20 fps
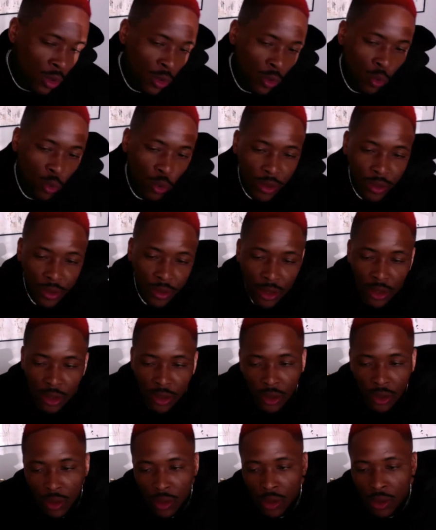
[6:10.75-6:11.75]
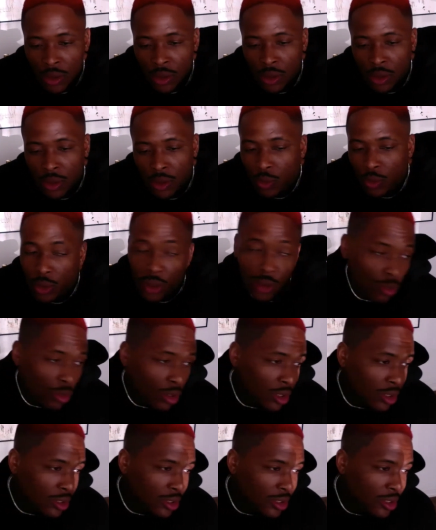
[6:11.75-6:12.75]
We, we the
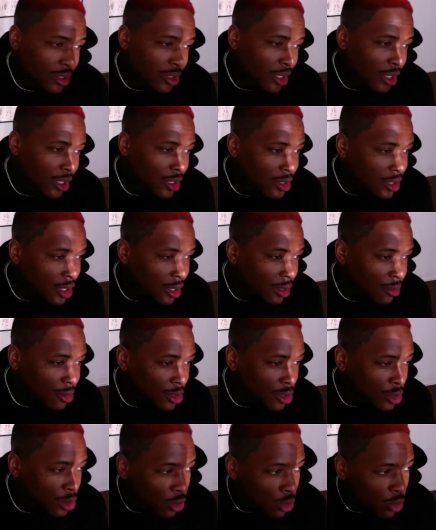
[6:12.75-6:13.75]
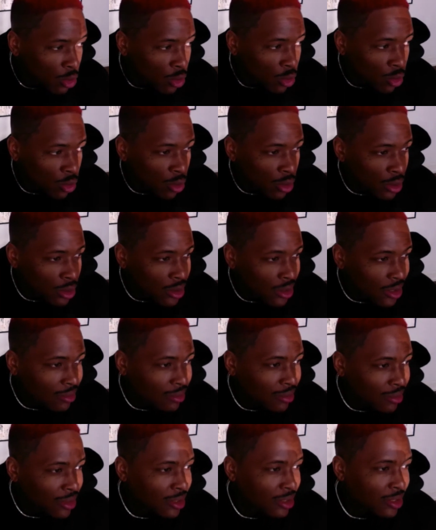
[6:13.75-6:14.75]
ones that say something that's cool or
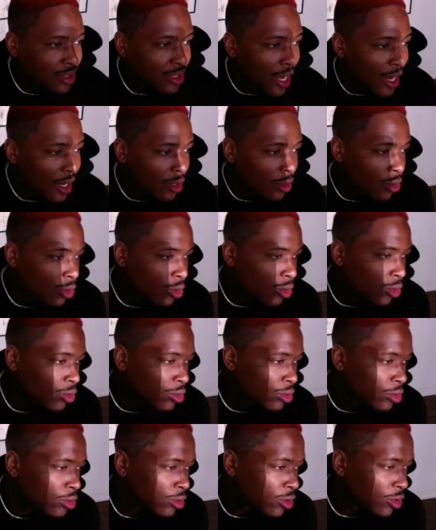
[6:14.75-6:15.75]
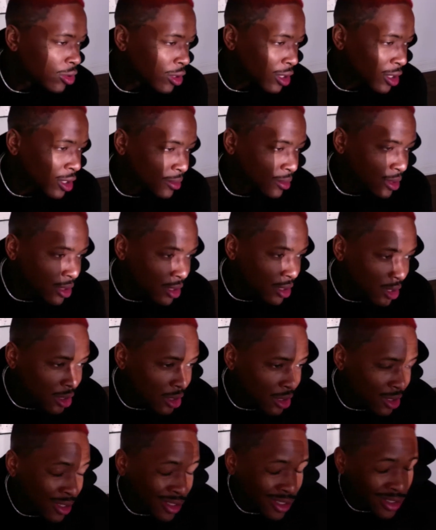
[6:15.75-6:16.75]
something that's not cool. You know what I'm
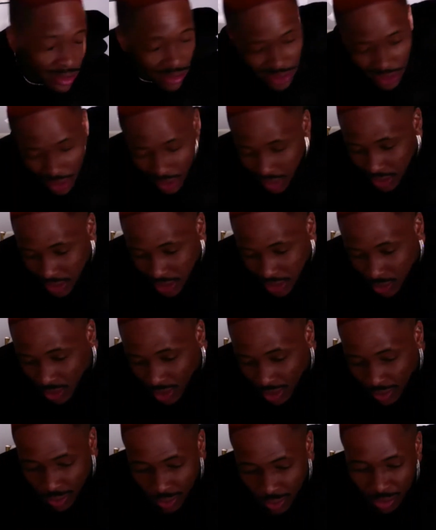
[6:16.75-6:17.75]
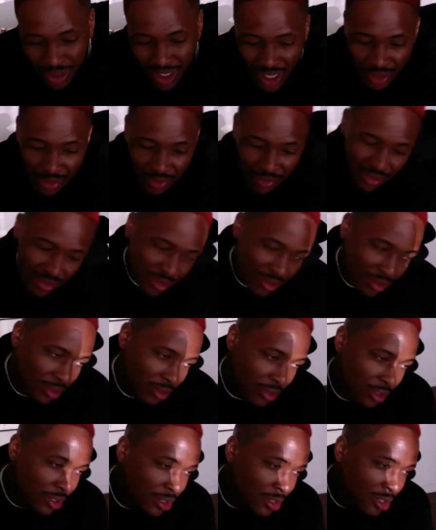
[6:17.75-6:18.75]
saying? Take us away from life is,
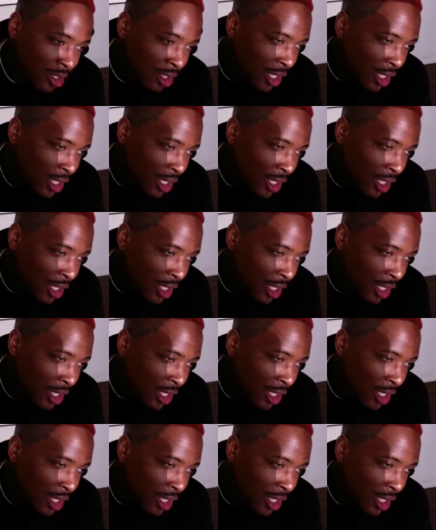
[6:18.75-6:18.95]
is,